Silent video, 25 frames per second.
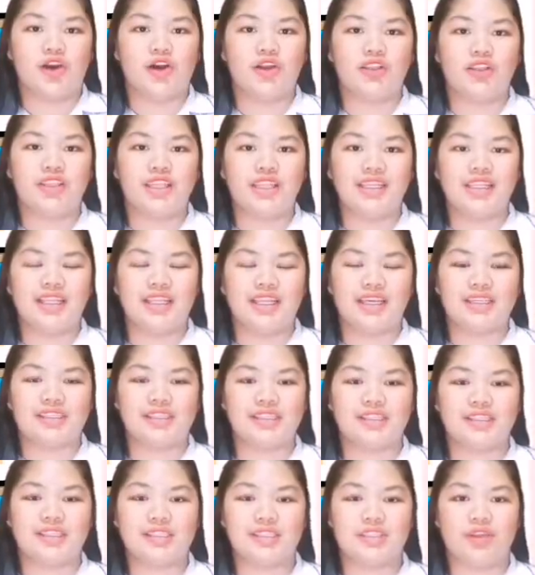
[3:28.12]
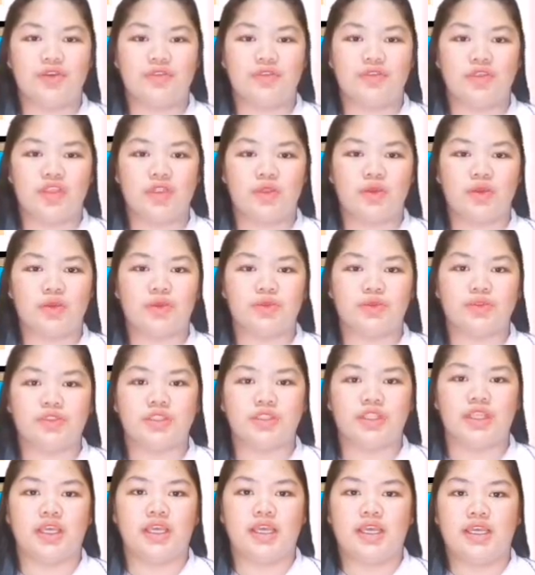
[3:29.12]
Online classes is often
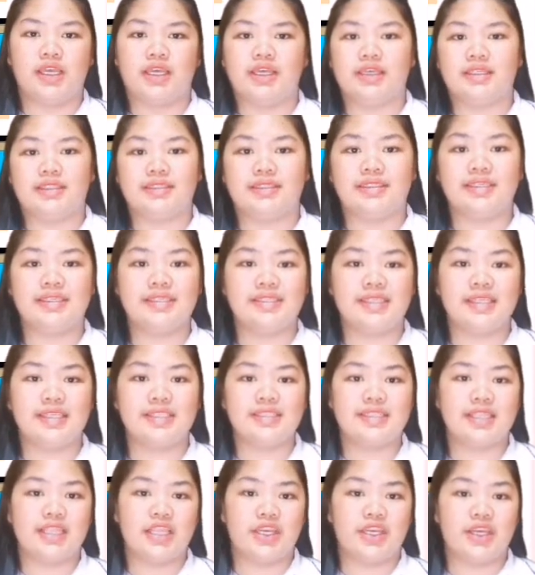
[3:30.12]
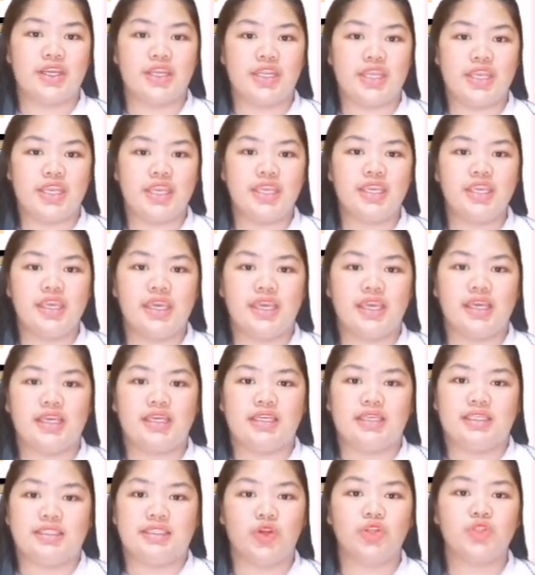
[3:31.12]
called distance learning,
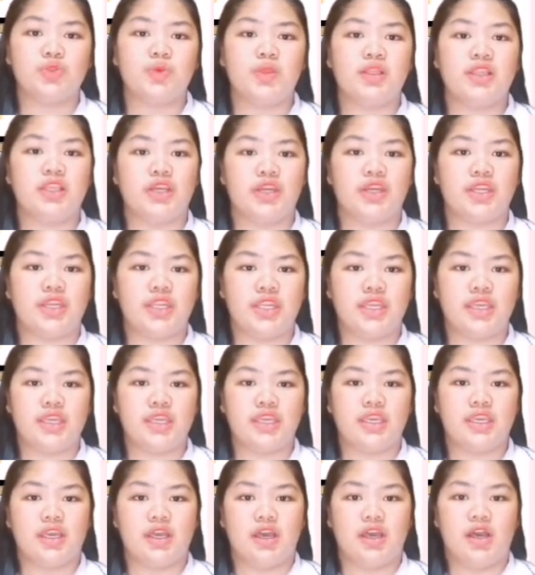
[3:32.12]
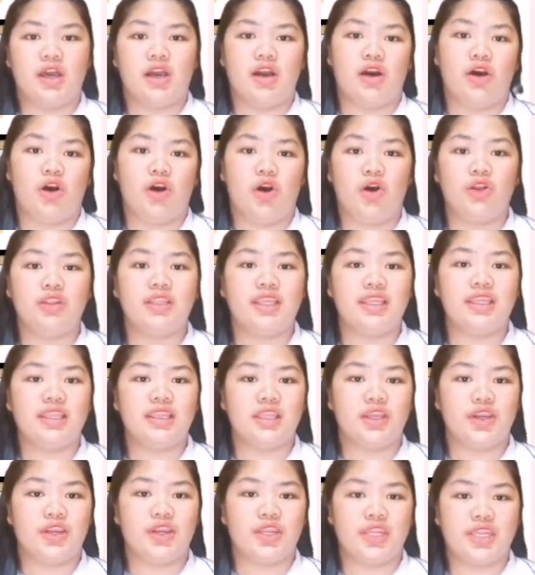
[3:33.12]
virtual learning,
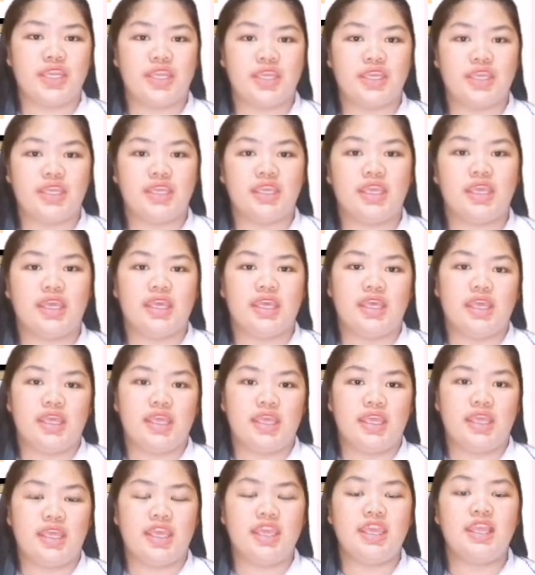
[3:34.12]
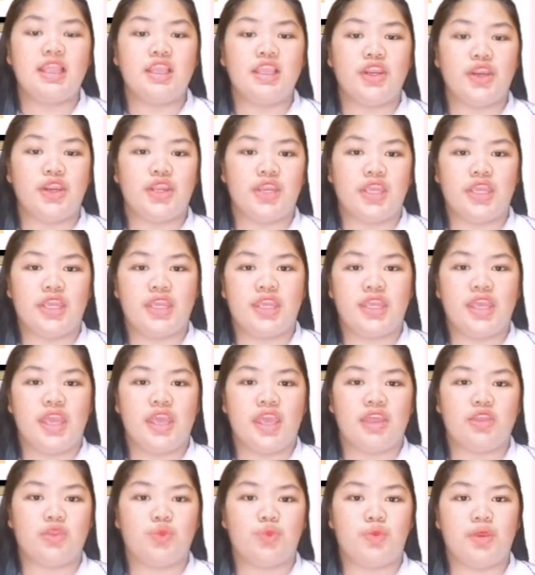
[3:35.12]
online learning, e-learning,
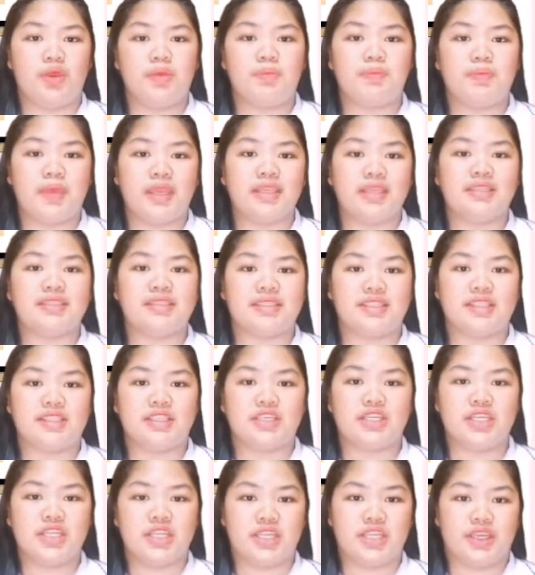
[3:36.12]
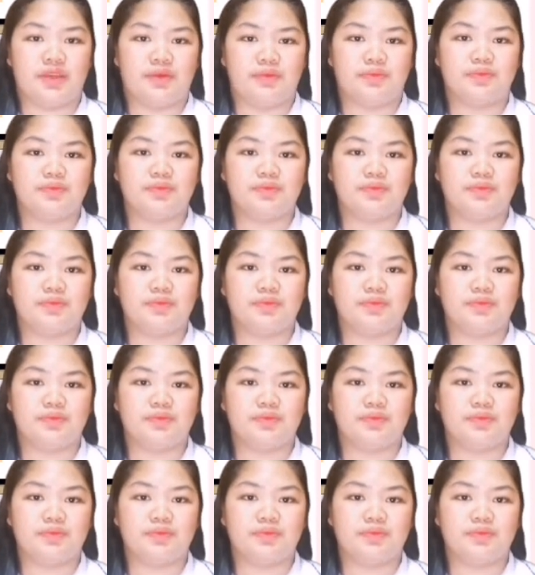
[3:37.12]
and web-based training.